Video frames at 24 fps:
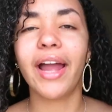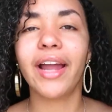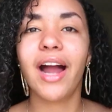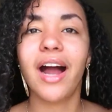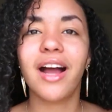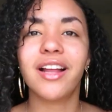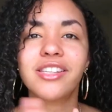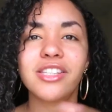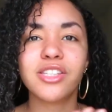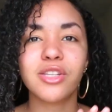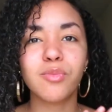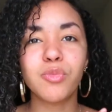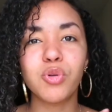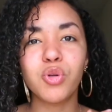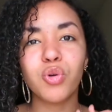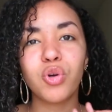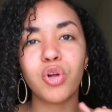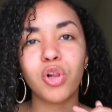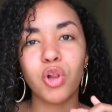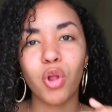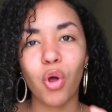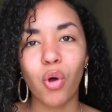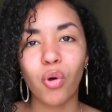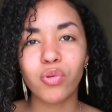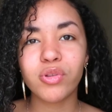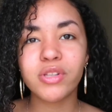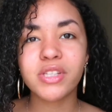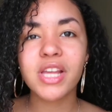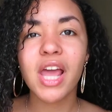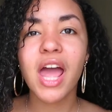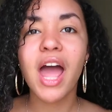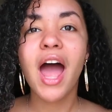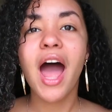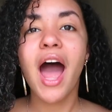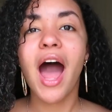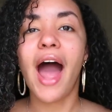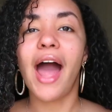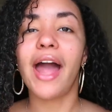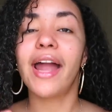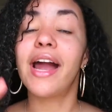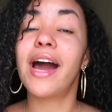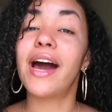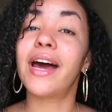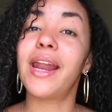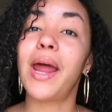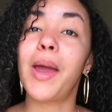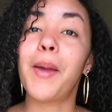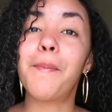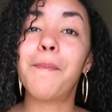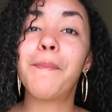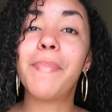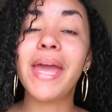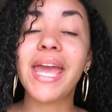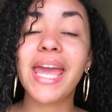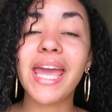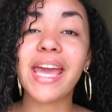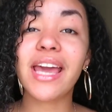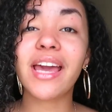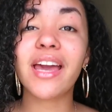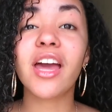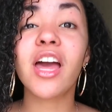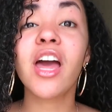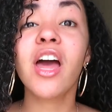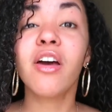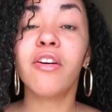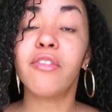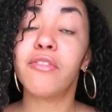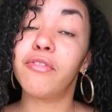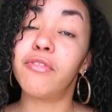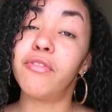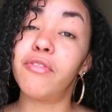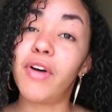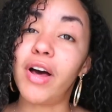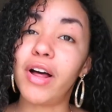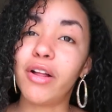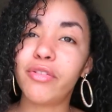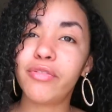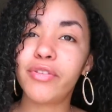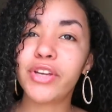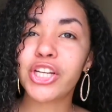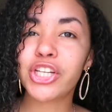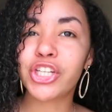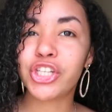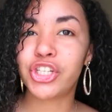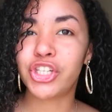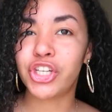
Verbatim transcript: I got some new clothes. I got a pink velvet